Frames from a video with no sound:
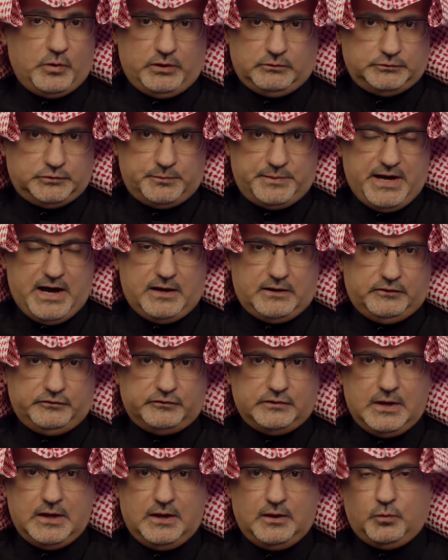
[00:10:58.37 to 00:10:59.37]
To be
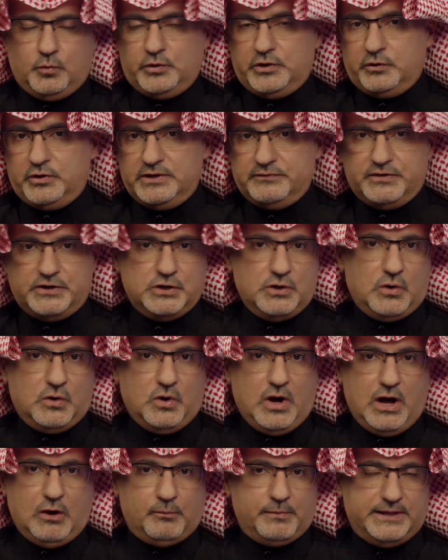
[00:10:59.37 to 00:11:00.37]
honest, we don't even
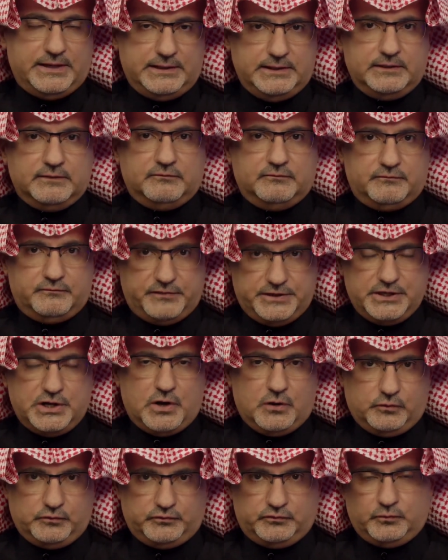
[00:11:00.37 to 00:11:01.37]
know how many
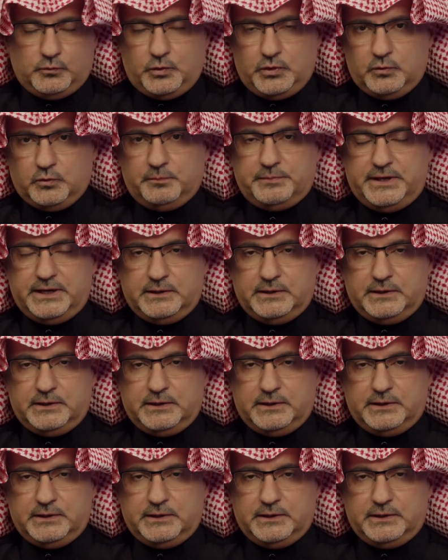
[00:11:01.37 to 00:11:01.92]
videos we will